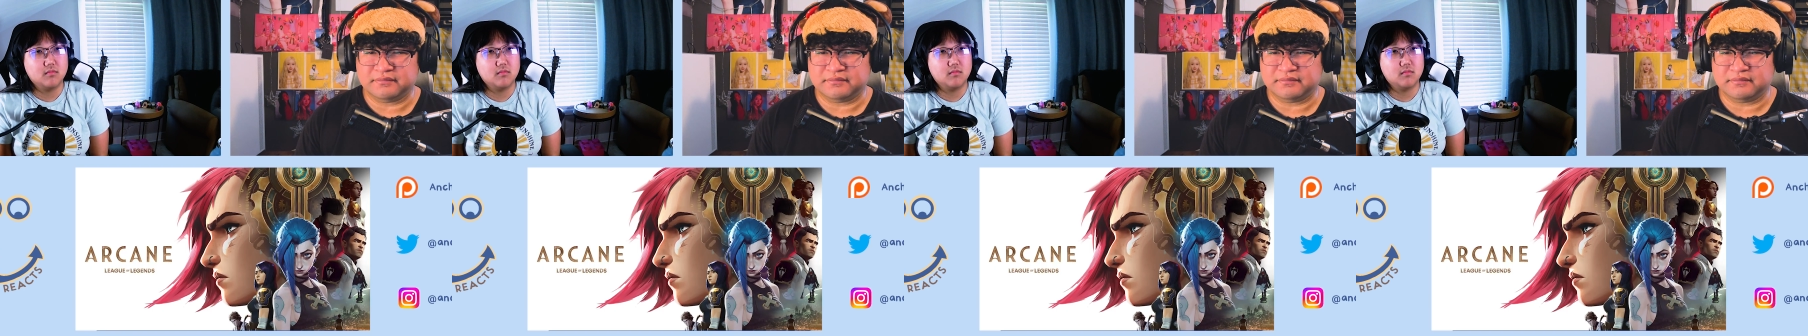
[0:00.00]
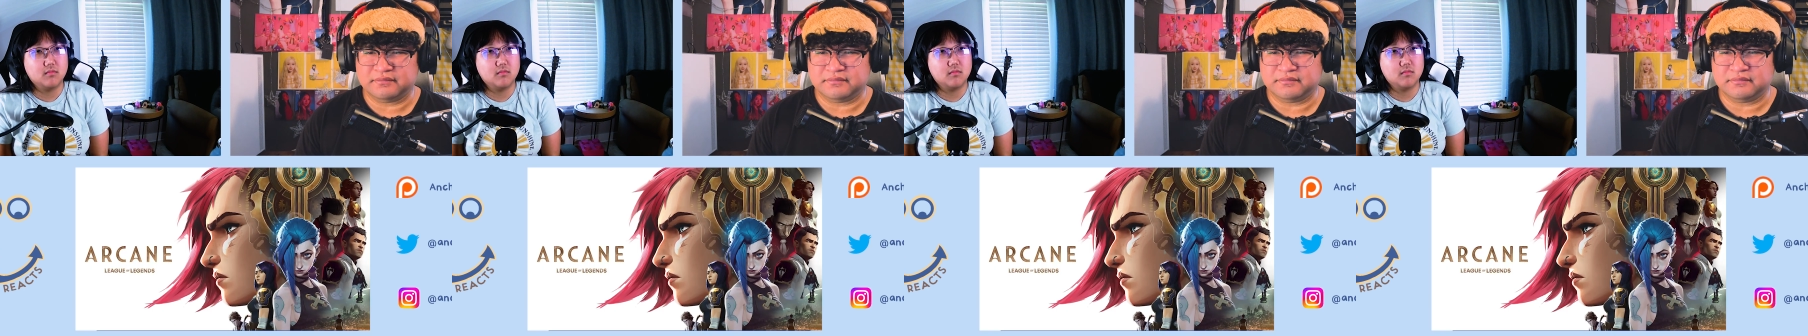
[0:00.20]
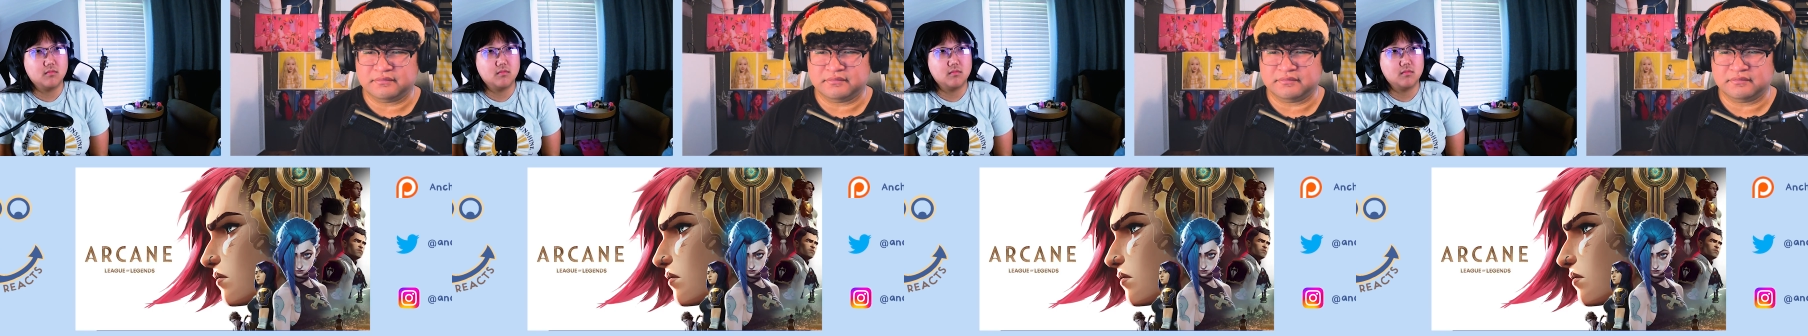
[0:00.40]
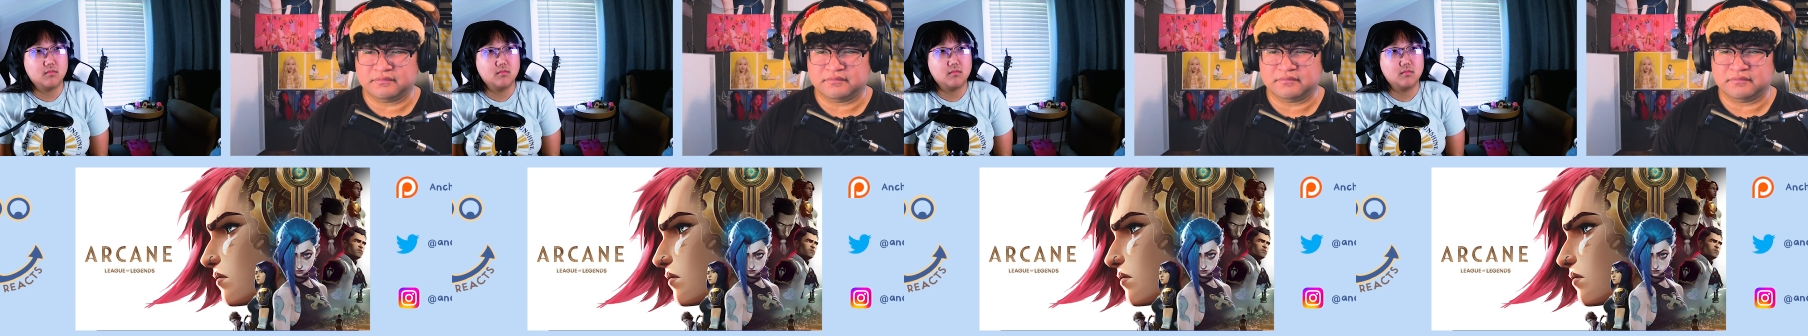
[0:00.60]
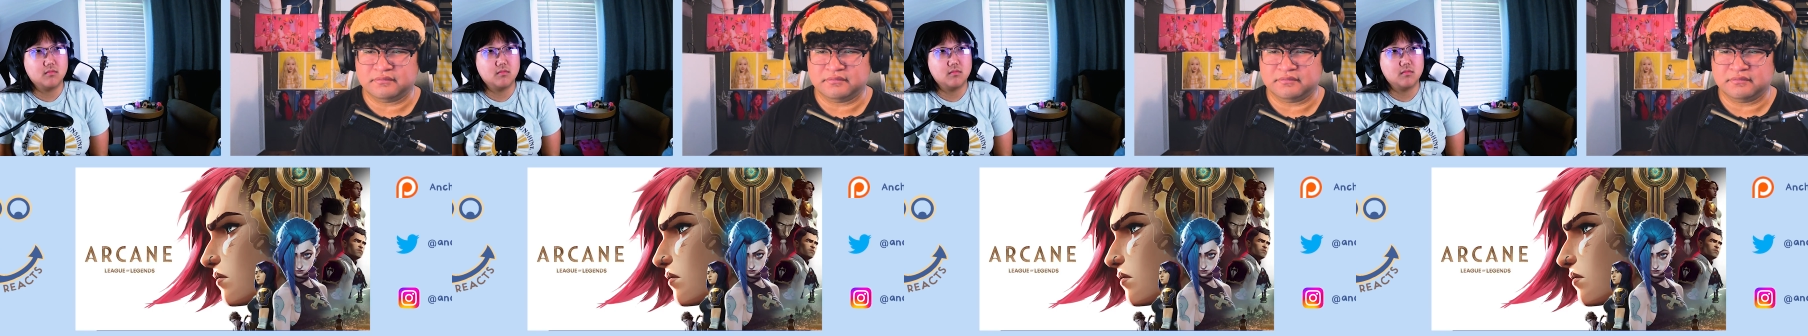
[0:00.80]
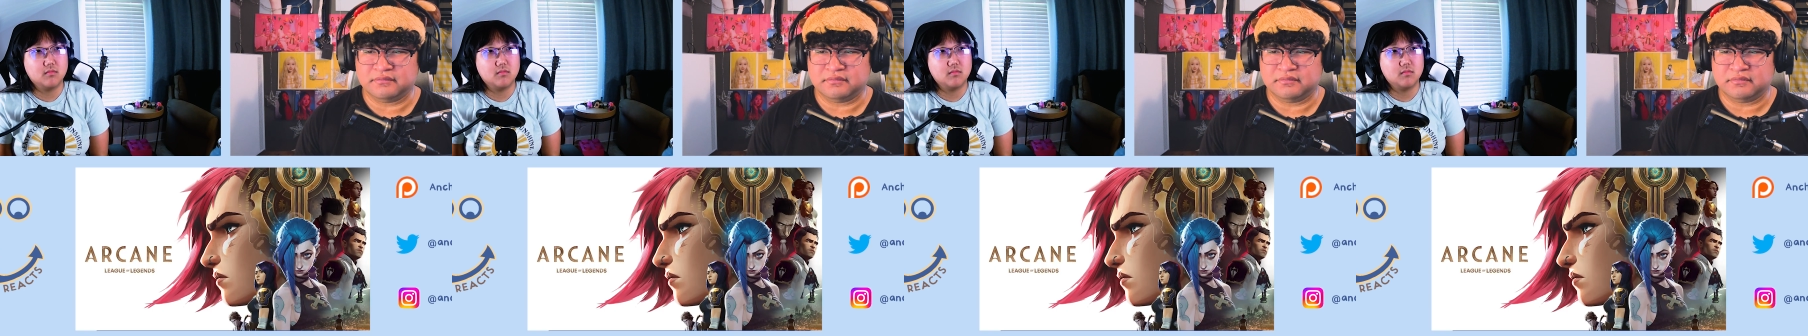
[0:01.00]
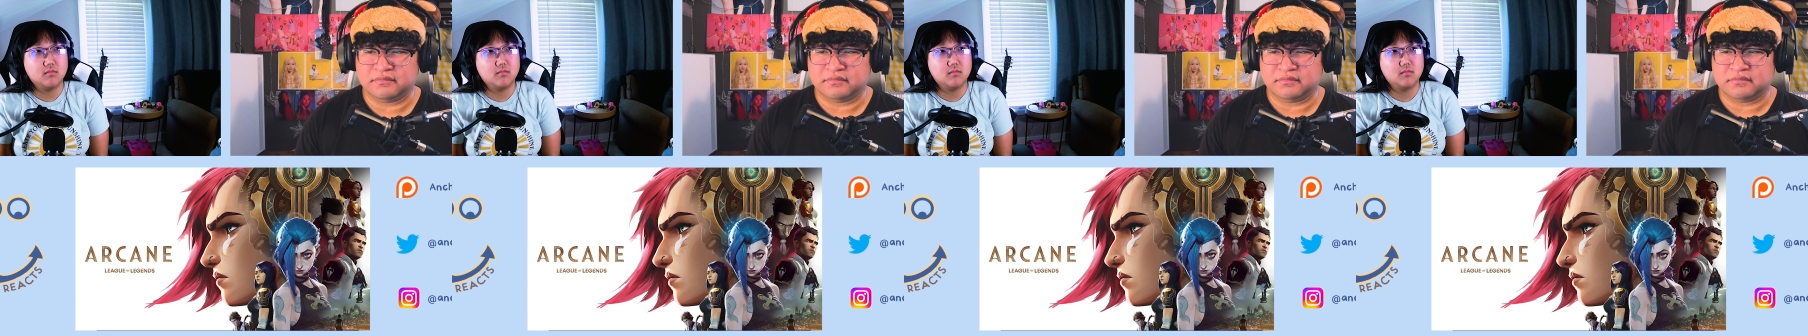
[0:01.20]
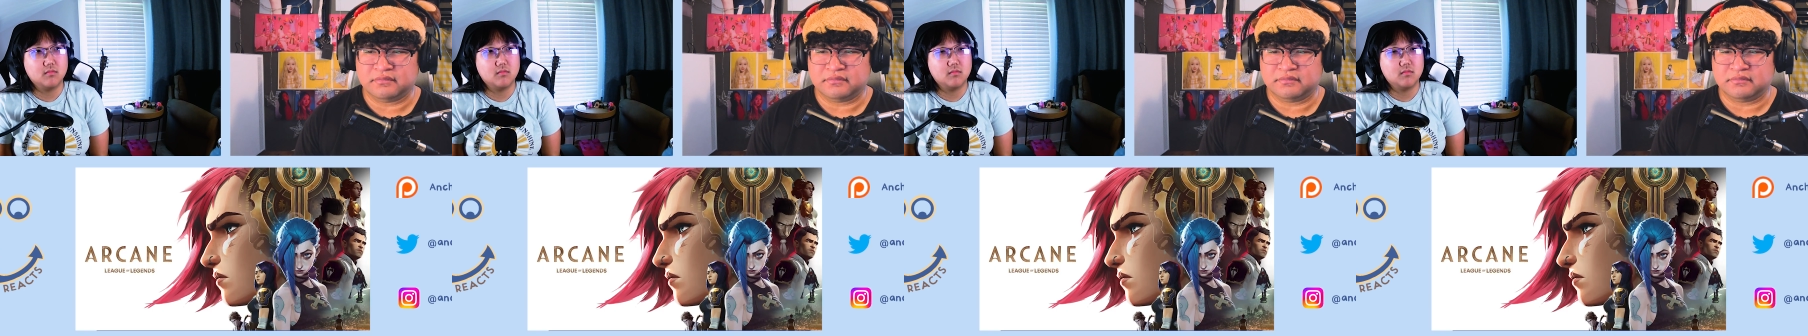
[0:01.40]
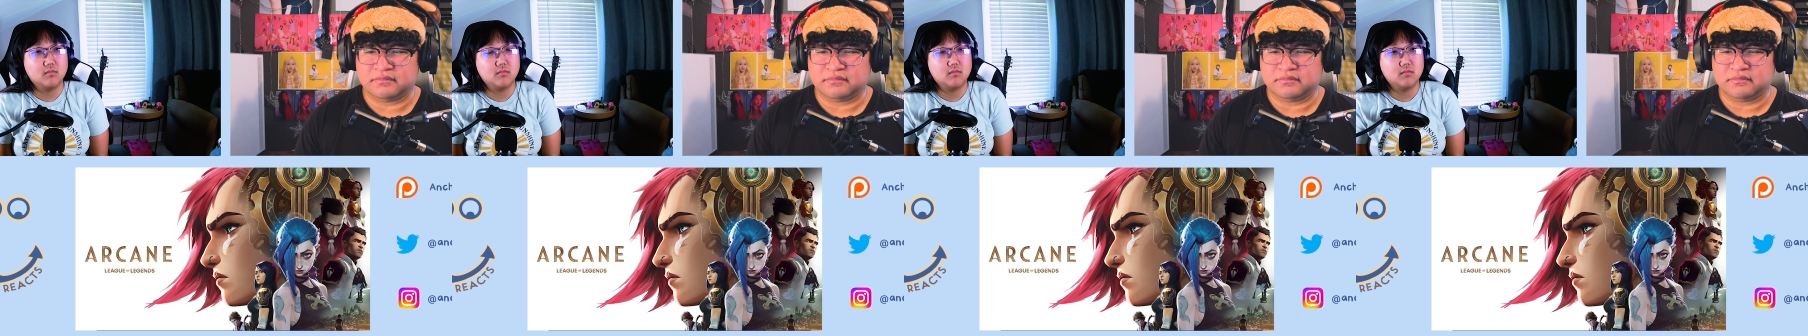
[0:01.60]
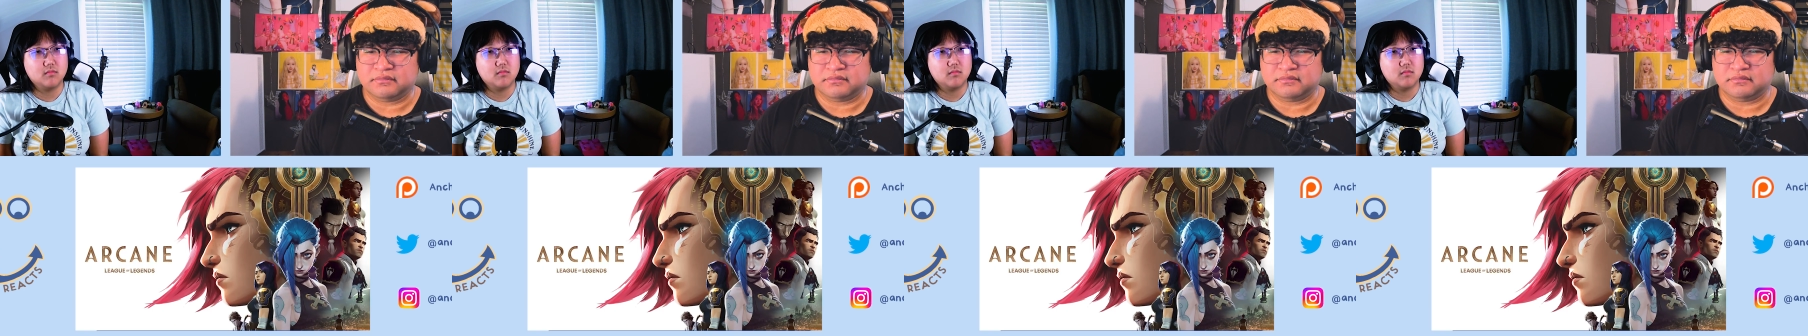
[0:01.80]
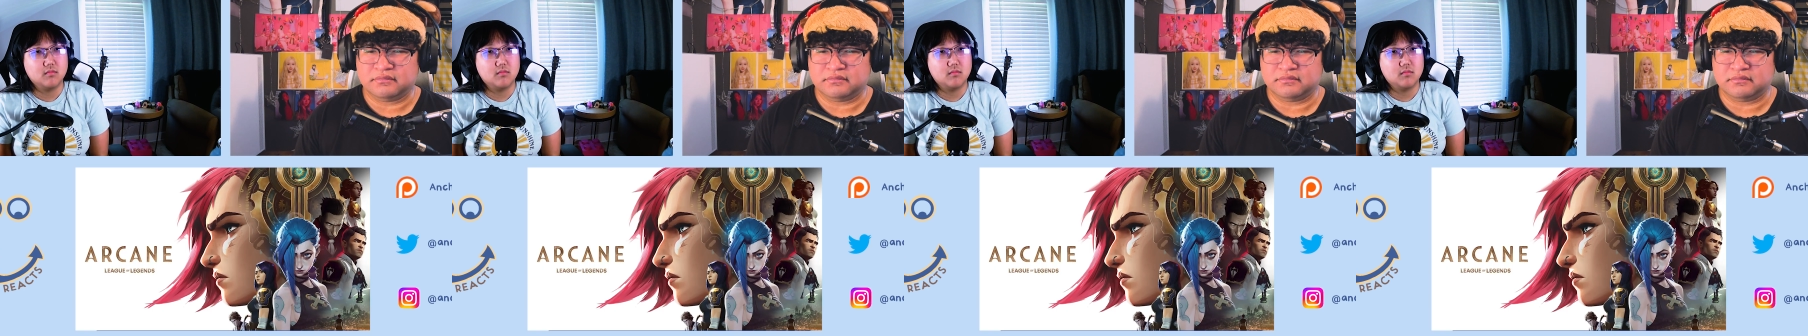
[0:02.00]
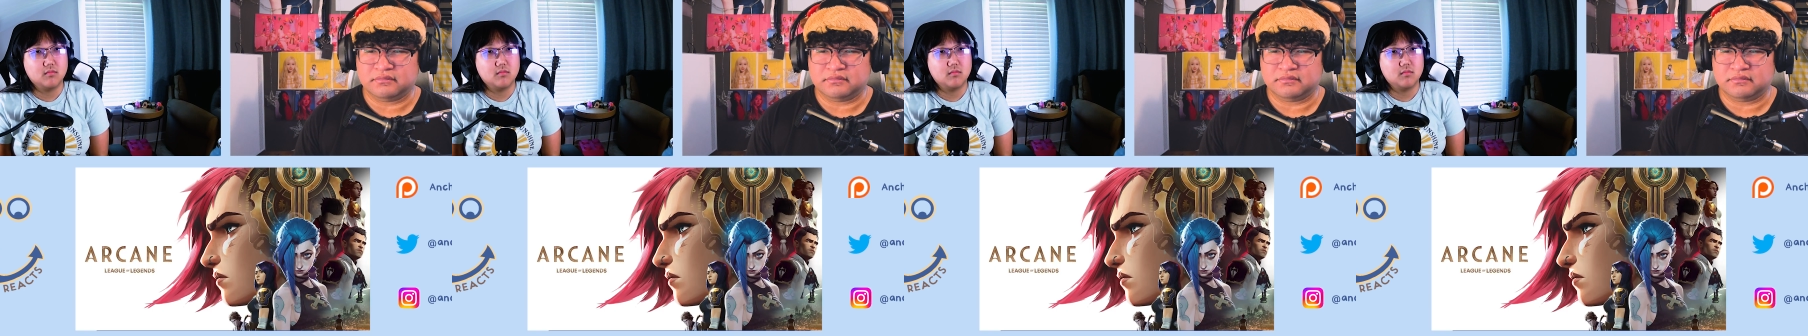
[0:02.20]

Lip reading: (no one is talking)